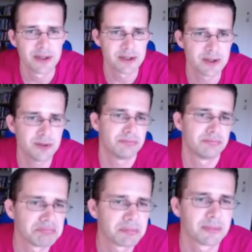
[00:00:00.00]
So
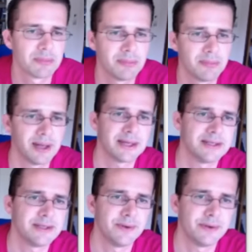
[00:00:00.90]
black
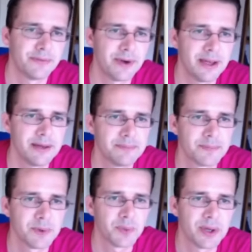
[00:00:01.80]
is doing fine,
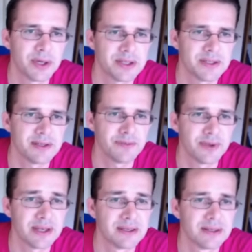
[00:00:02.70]
white is
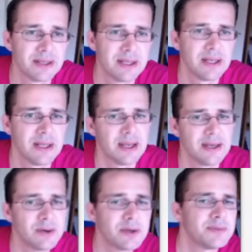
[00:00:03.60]
defending. And
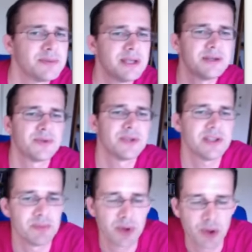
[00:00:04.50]
now comes
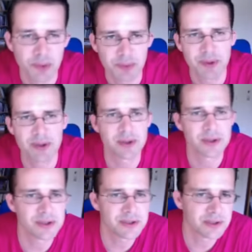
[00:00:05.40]
interesting moment,
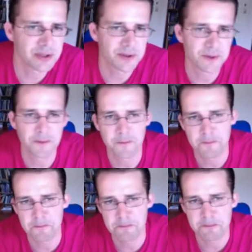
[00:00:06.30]
because
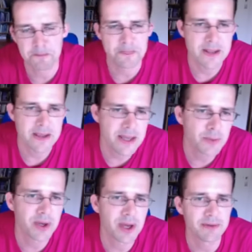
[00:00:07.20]
um, yeah,
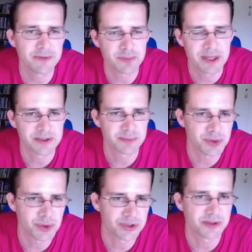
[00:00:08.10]
we have to make some
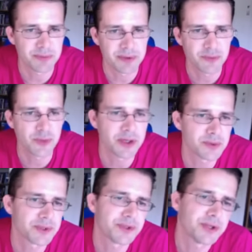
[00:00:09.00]
choices. Before
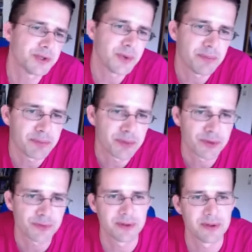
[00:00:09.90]
it was just we
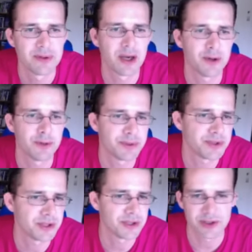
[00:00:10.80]
improved our
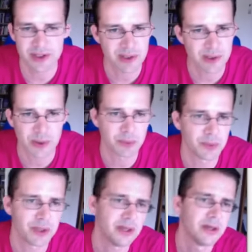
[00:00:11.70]
position slowly.
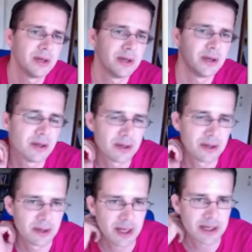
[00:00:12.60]
We
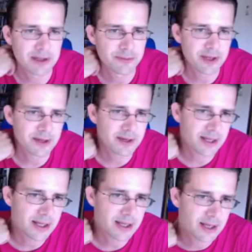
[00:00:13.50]
uh, activated the
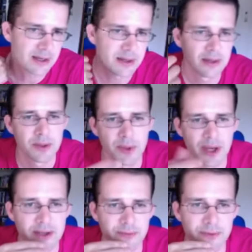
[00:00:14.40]
king, we
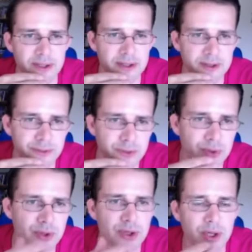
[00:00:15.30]
activated the
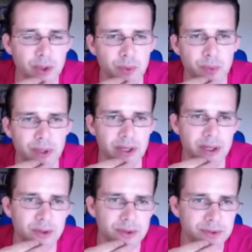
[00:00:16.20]
rook,
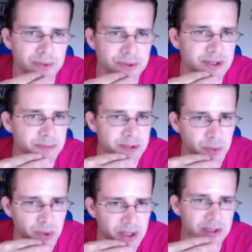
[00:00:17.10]
we controlled some
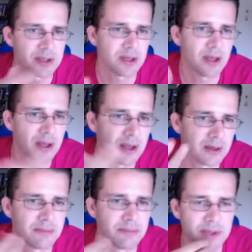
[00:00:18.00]
squares,
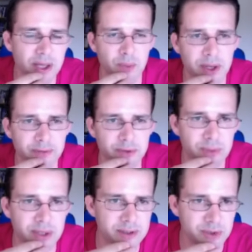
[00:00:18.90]
and now we have to
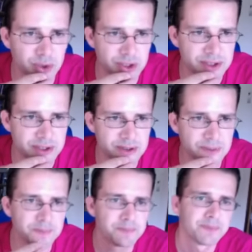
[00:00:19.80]
make some choices.